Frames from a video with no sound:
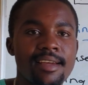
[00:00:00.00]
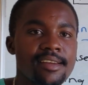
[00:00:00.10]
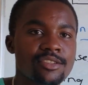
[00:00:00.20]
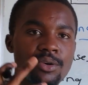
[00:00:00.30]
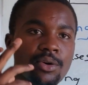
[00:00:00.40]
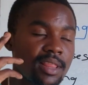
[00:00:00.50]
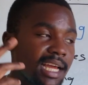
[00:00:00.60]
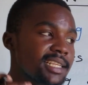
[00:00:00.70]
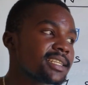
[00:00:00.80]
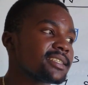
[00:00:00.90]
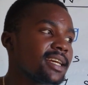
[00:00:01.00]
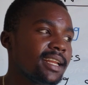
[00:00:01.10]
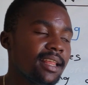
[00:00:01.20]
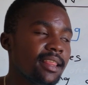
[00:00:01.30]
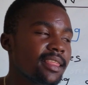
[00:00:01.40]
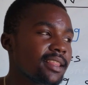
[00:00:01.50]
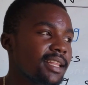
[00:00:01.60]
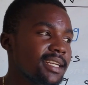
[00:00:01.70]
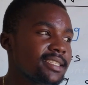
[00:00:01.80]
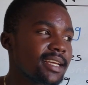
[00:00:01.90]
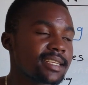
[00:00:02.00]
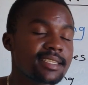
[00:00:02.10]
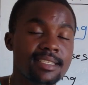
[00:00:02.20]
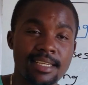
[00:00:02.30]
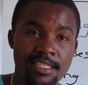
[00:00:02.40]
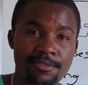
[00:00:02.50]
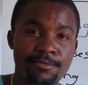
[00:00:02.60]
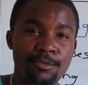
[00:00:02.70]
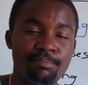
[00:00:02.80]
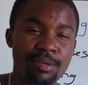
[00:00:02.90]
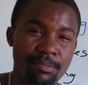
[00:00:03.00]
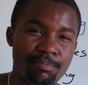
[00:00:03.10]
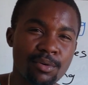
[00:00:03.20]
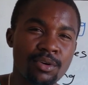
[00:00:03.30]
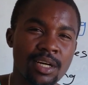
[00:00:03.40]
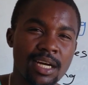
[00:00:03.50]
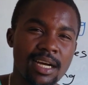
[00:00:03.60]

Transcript: So that is another thing that successful people